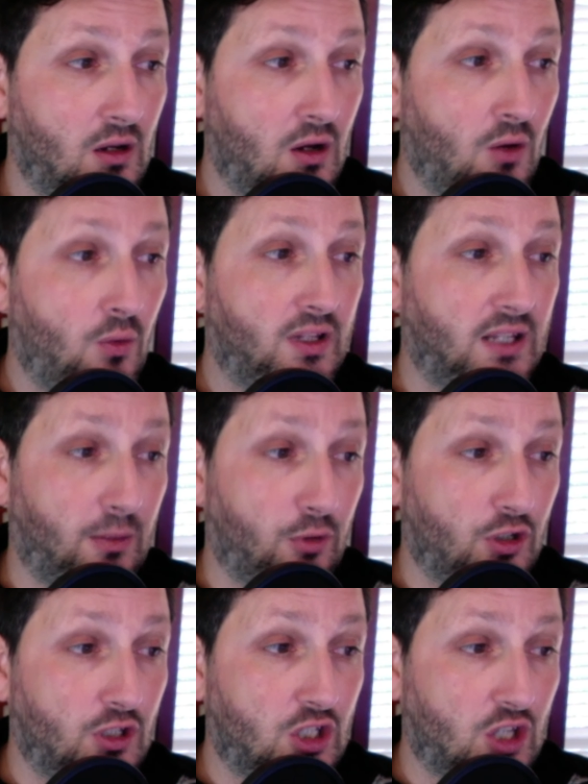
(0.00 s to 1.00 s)
With
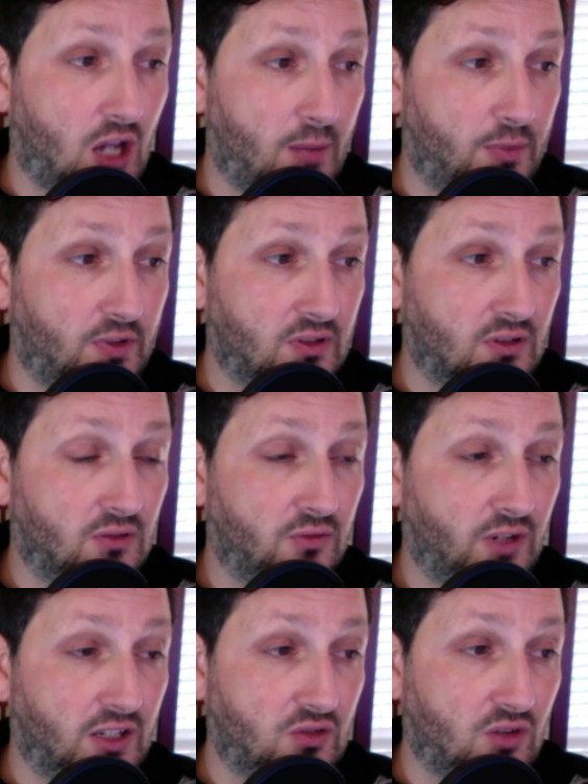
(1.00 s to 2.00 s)
neighborhood shops,
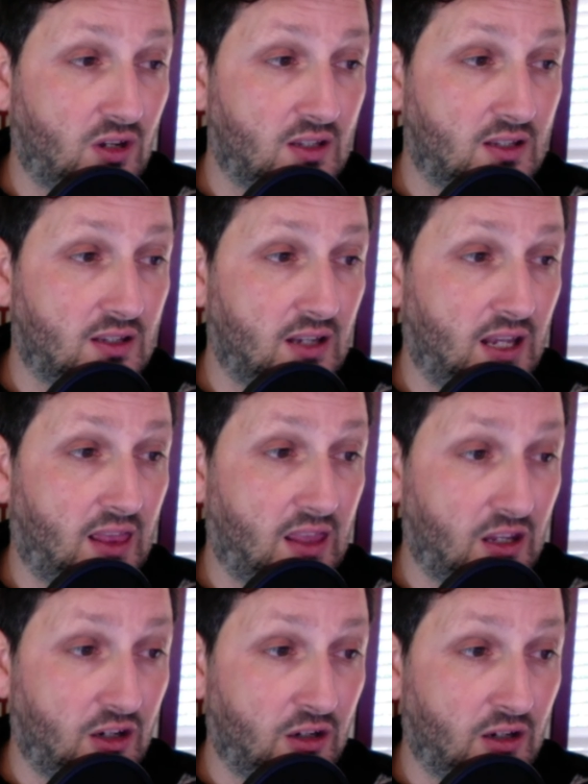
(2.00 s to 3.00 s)
restaurants, a
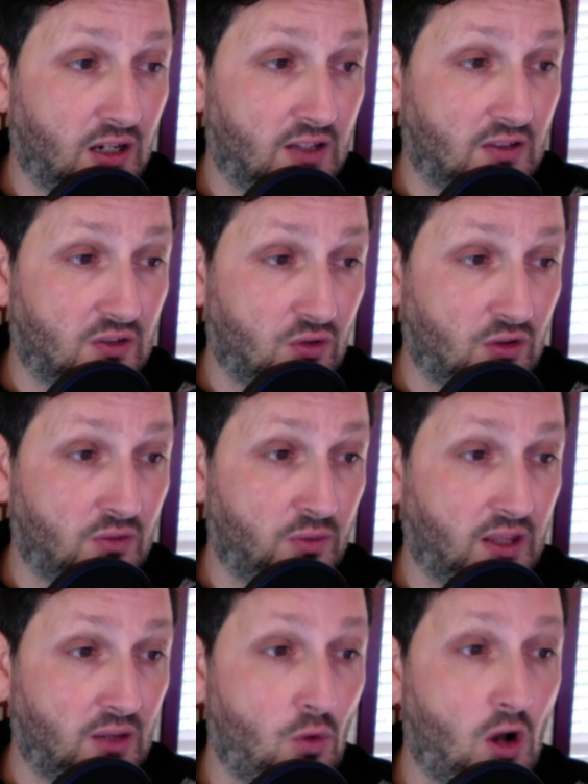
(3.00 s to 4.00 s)
theater, and stores
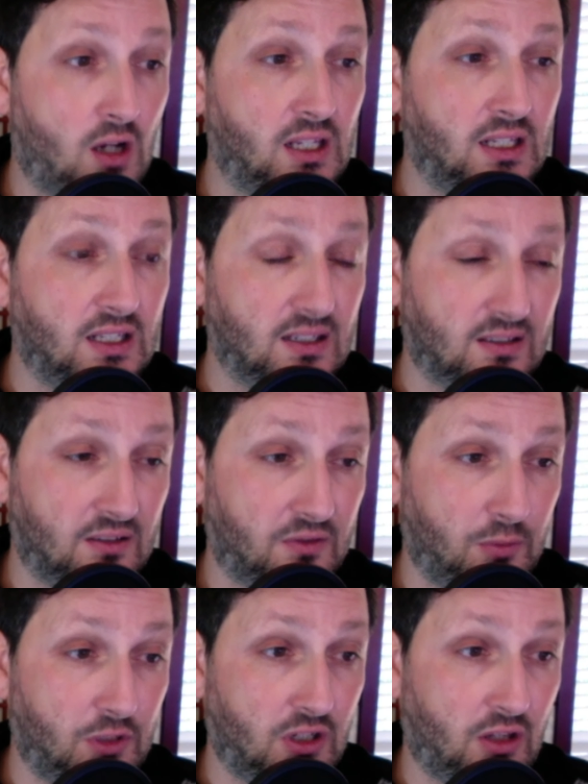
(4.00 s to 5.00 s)
within walking distance
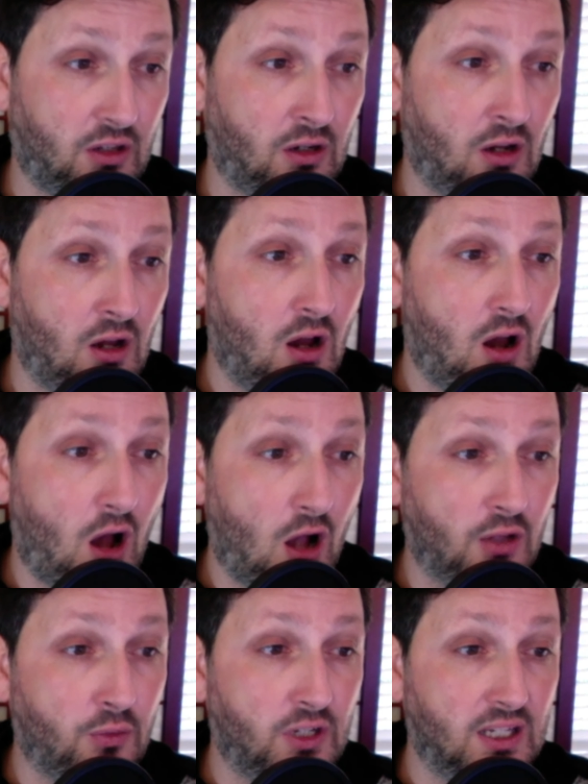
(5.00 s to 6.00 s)
from each other,
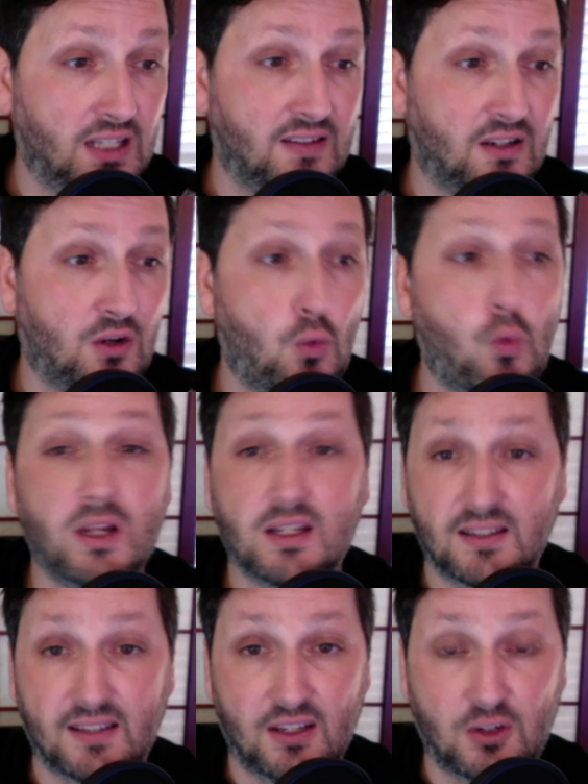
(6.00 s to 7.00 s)
Hollywood is the
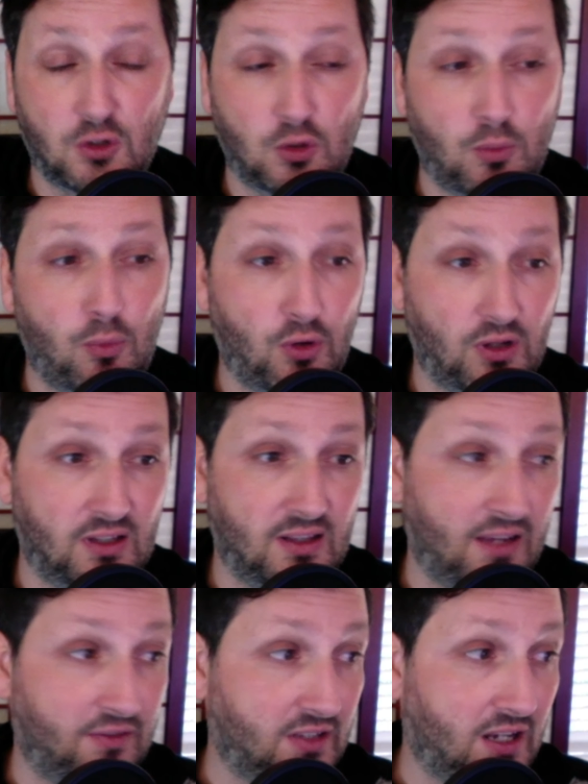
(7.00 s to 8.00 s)
quintessential Portland
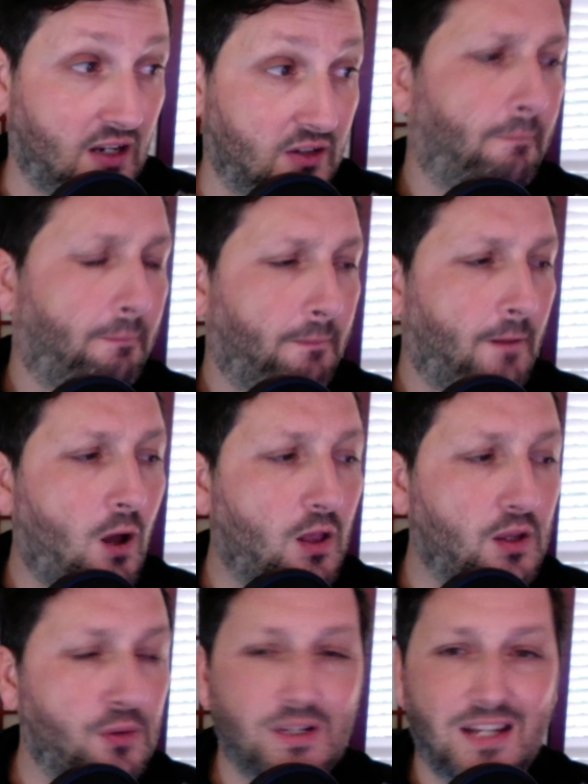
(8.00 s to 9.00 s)
lifestyle. The
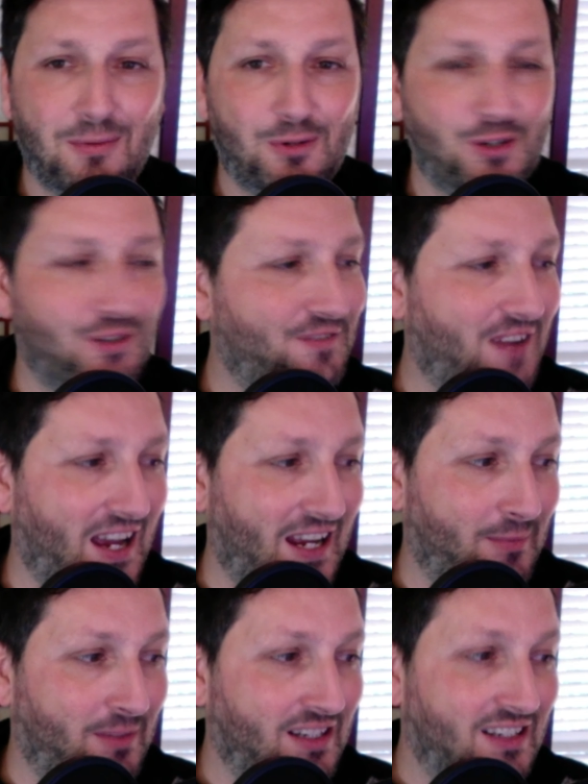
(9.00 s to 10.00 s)
Hollywood neighborhood
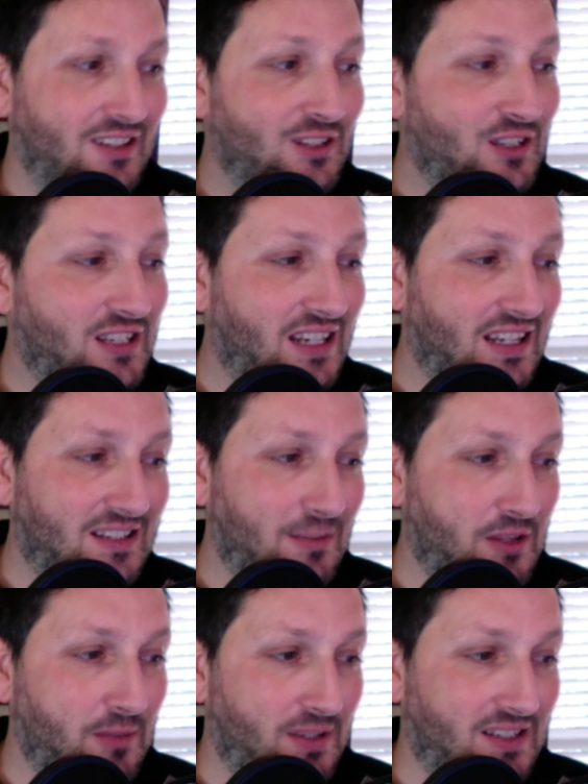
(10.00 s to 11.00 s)
vibe. Looking at some
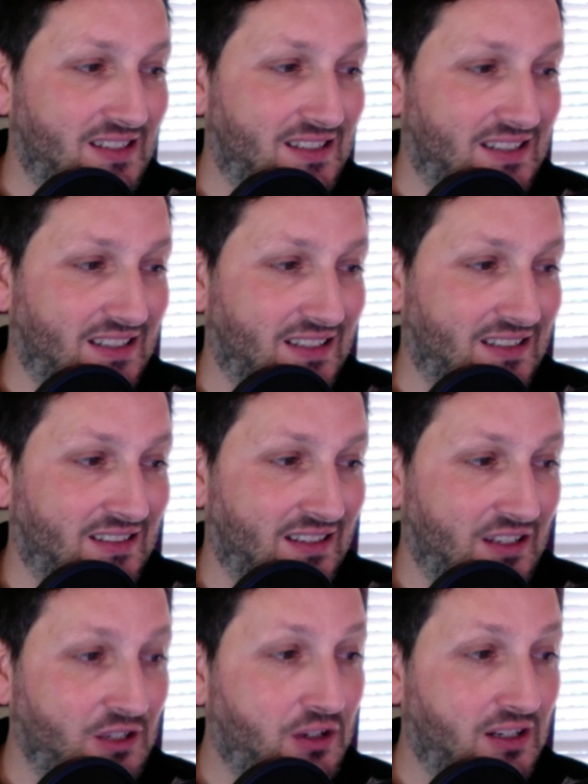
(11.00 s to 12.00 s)
of the businesses,
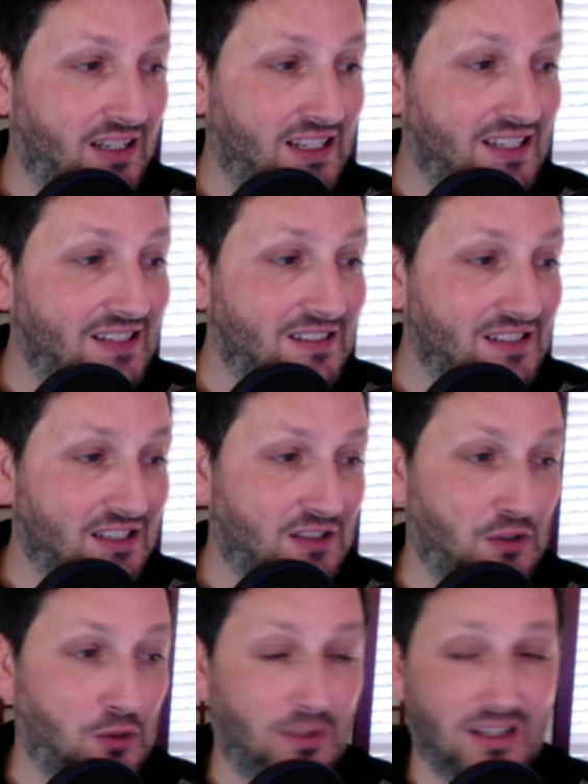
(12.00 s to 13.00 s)
you can easily
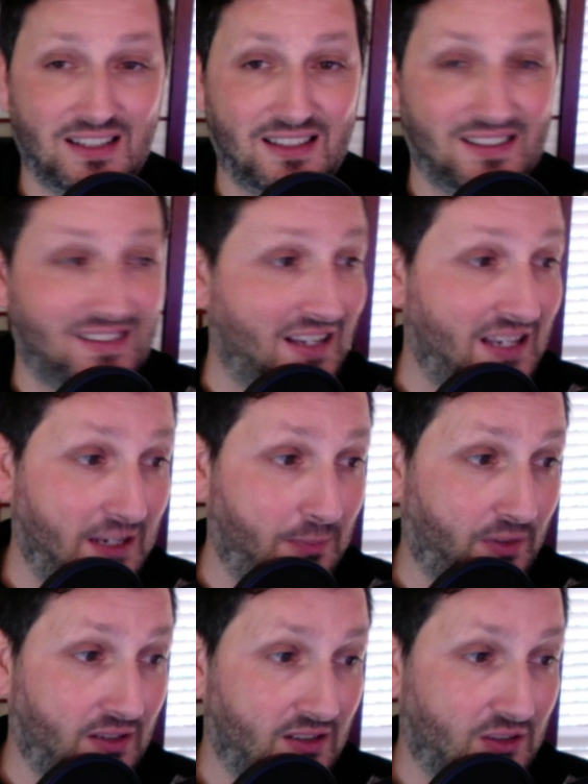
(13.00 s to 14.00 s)
assume that this is a
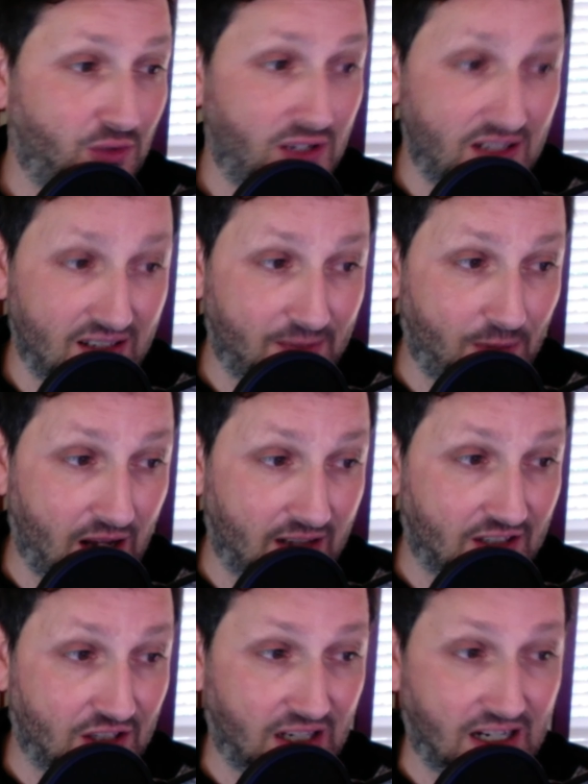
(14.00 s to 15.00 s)
hip, trendy spot to
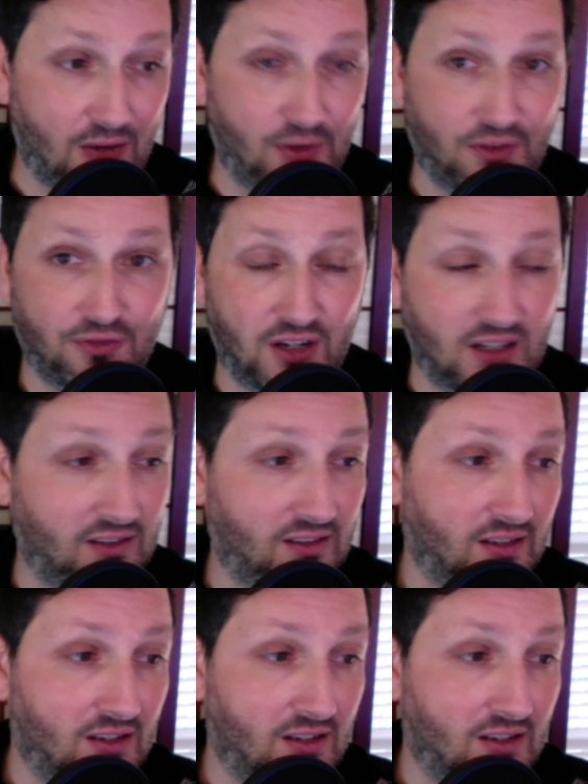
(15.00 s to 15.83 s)
check out with friends.